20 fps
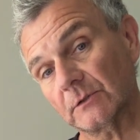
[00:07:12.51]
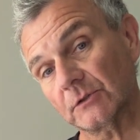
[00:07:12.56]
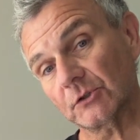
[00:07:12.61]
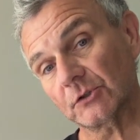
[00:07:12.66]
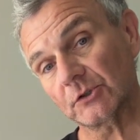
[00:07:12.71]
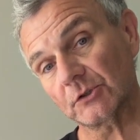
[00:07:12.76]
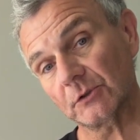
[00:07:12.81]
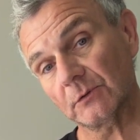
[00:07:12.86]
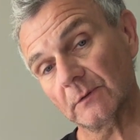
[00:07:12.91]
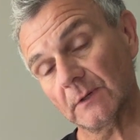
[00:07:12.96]

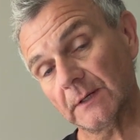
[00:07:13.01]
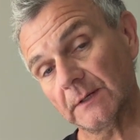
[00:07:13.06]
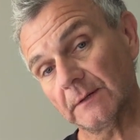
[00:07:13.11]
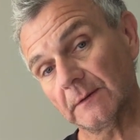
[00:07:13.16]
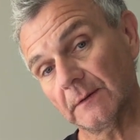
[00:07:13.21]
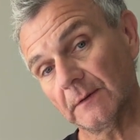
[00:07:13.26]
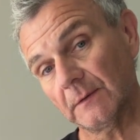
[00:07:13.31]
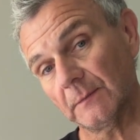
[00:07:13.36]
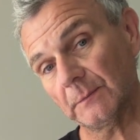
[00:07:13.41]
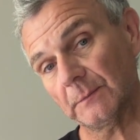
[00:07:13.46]
shooting,
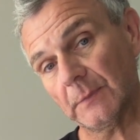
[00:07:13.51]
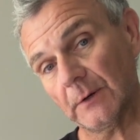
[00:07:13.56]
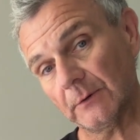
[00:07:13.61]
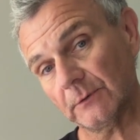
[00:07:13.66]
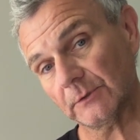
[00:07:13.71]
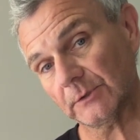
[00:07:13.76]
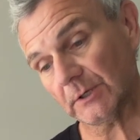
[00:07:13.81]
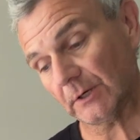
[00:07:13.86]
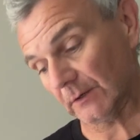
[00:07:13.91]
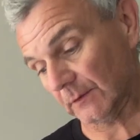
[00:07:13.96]
poke
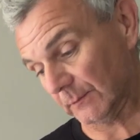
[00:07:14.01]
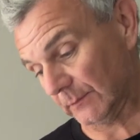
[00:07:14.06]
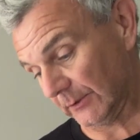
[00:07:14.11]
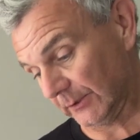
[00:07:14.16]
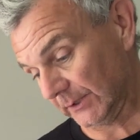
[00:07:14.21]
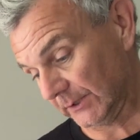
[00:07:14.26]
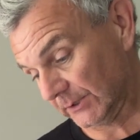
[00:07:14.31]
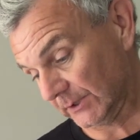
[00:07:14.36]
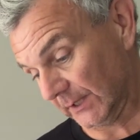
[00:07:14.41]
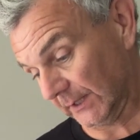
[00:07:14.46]
check, body
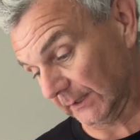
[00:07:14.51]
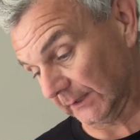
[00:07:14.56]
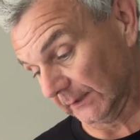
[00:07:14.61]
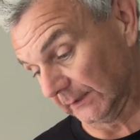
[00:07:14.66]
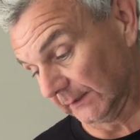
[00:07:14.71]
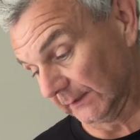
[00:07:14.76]
check.